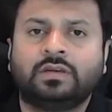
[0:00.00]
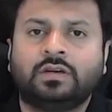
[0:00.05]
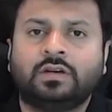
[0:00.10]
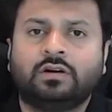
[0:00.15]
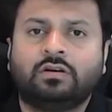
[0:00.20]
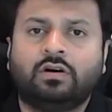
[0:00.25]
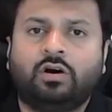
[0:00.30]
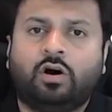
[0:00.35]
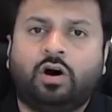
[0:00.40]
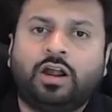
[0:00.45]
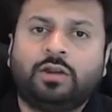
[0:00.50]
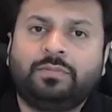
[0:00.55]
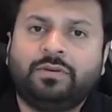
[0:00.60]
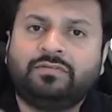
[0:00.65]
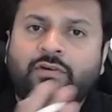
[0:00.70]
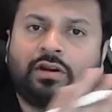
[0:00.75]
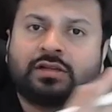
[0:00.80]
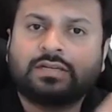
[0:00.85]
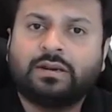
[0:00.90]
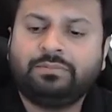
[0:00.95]
or
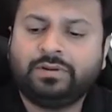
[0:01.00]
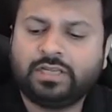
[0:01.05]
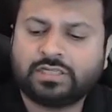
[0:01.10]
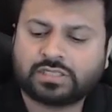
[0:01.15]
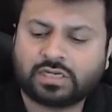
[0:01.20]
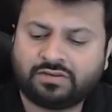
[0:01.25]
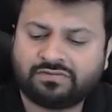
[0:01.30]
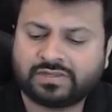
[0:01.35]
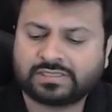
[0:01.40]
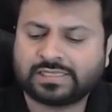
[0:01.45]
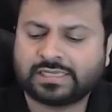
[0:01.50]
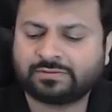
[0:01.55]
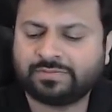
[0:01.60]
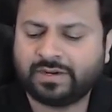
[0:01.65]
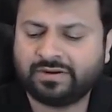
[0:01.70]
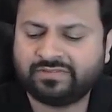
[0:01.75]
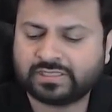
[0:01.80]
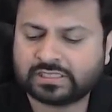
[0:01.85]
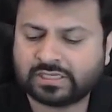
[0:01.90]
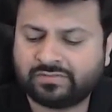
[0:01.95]
before completion of
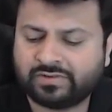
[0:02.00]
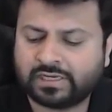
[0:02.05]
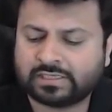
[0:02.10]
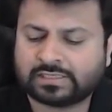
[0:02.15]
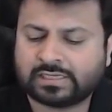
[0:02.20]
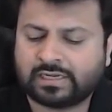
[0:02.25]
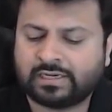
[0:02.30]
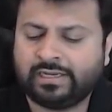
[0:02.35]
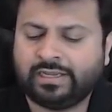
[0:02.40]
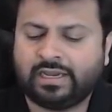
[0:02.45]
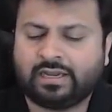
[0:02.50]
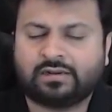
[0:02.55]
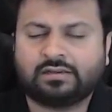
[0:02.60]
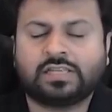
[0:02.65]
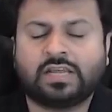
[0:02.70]
assessment, whichever is earlier.